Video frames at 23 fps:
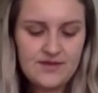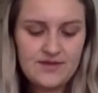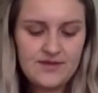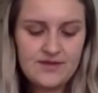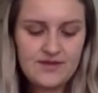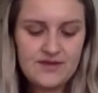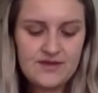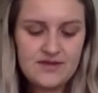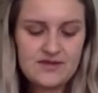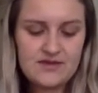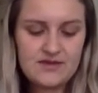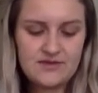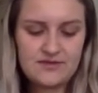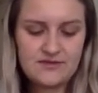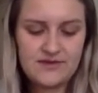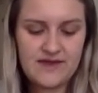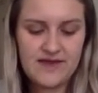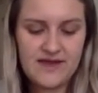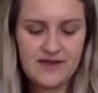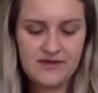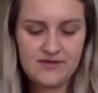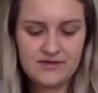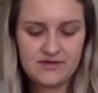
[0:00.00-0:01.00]
"Thank you,
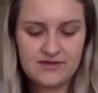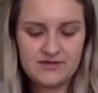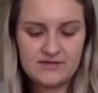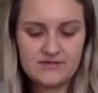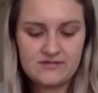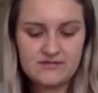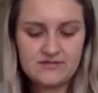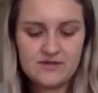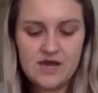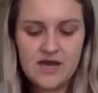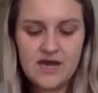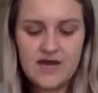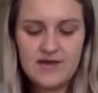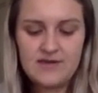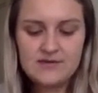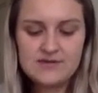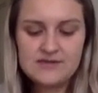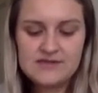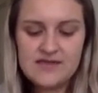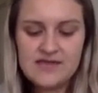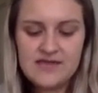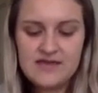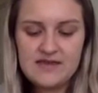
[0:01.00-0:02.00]
Hagrid. I will
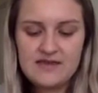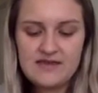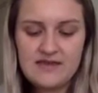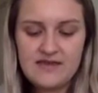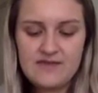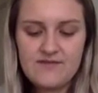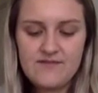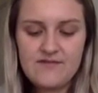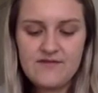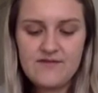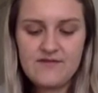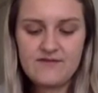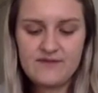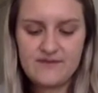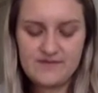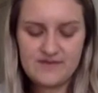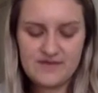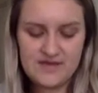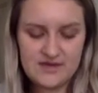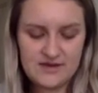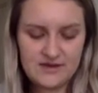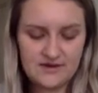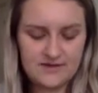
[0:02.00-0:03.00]
take them from
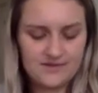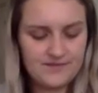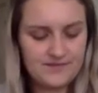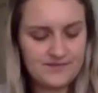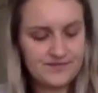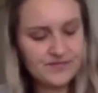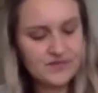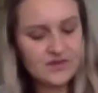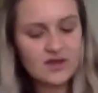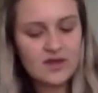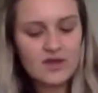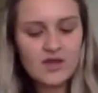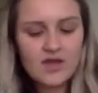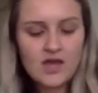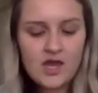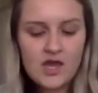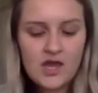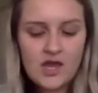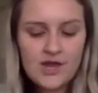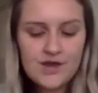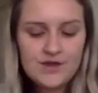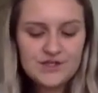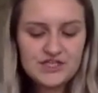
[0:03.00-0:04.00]
here."
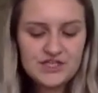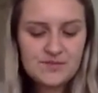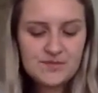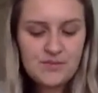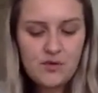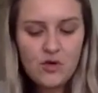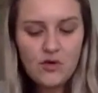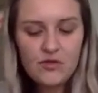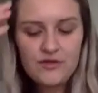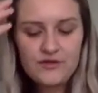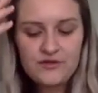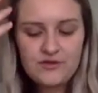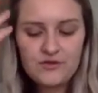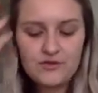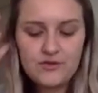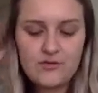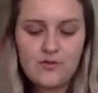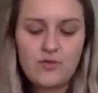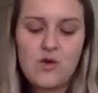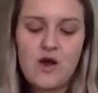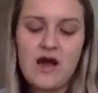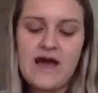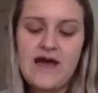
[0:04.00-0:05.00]
She pulled the door
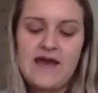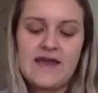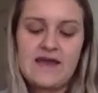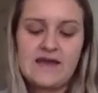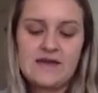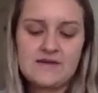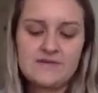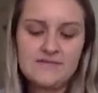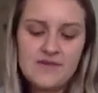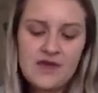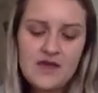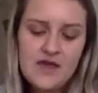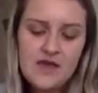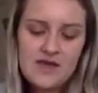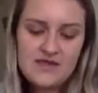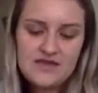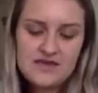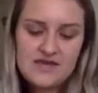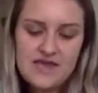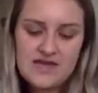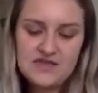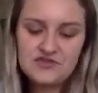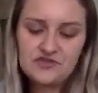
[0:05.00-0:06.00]
wide.
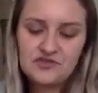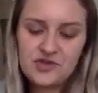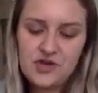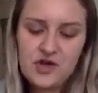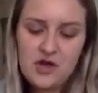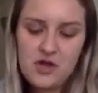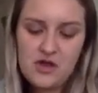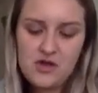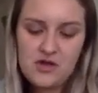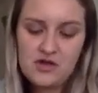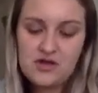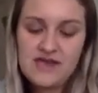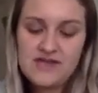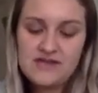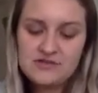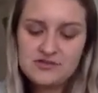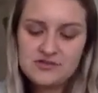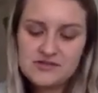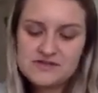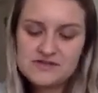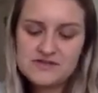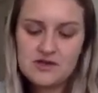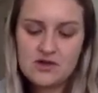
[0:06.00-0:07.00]
The
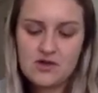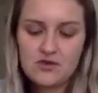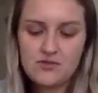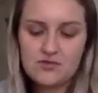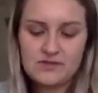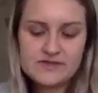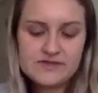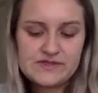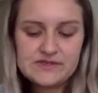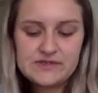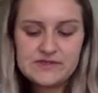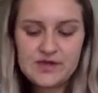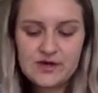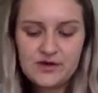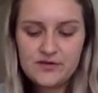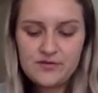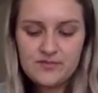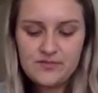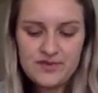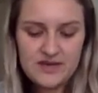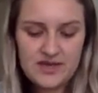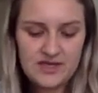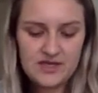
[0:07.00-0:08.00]
entrance hall was so
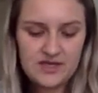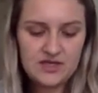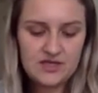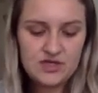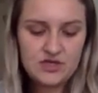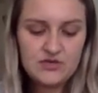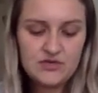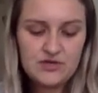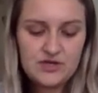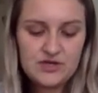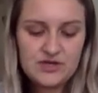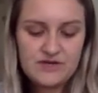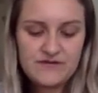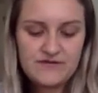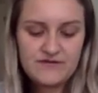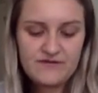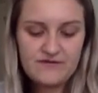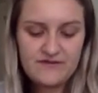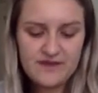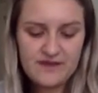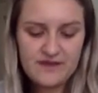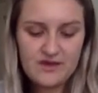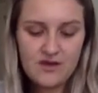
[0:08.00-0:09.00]
big you could have
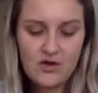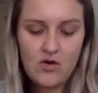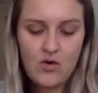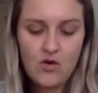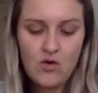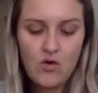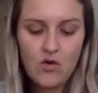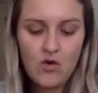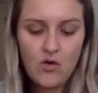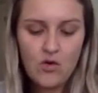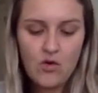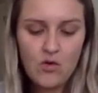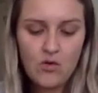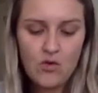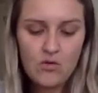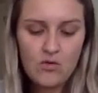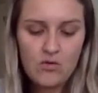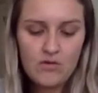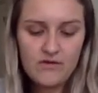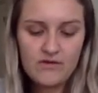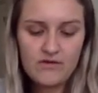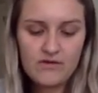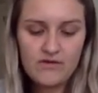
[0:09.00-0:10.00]
fit a
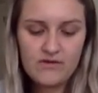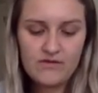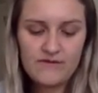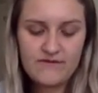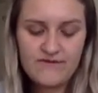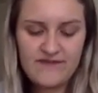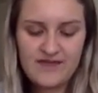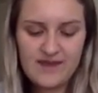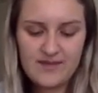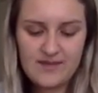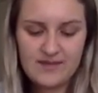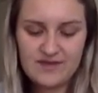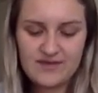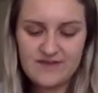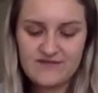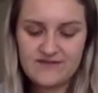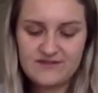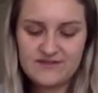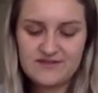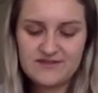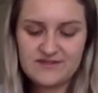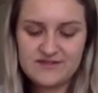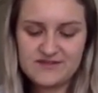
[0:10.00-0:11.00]
whole family of
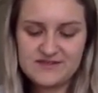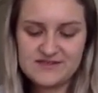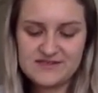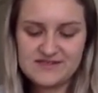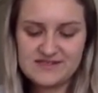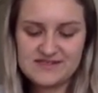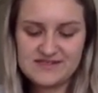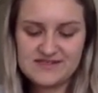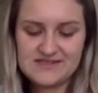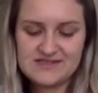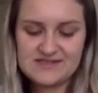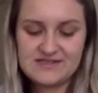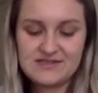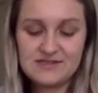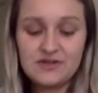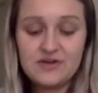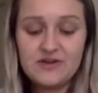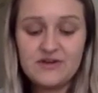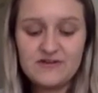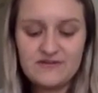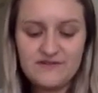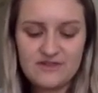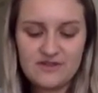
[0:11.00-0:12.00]
the Dursleys. You
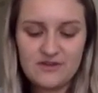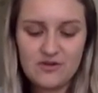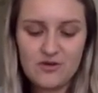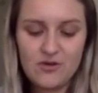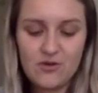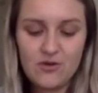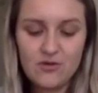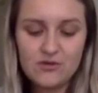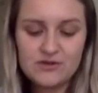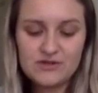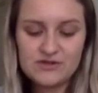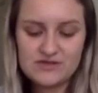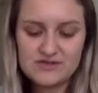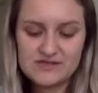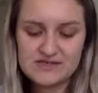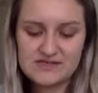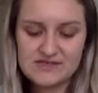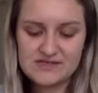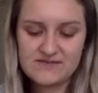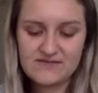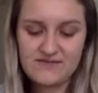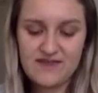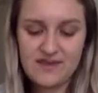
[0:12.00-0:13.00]
could have fit the whole
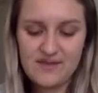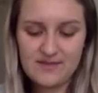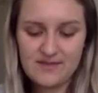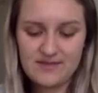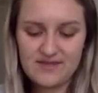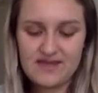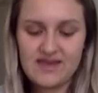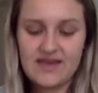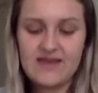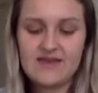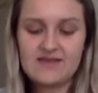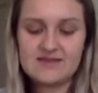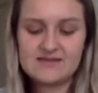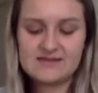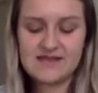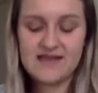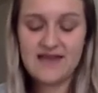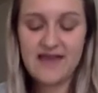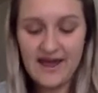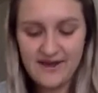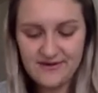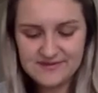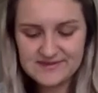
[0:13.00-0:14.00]
Dursleys family's
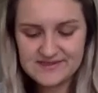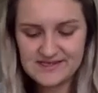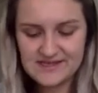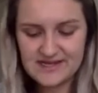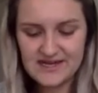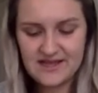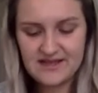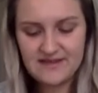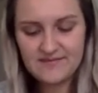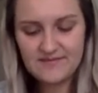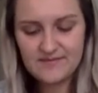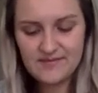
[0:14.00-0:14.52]
house in it.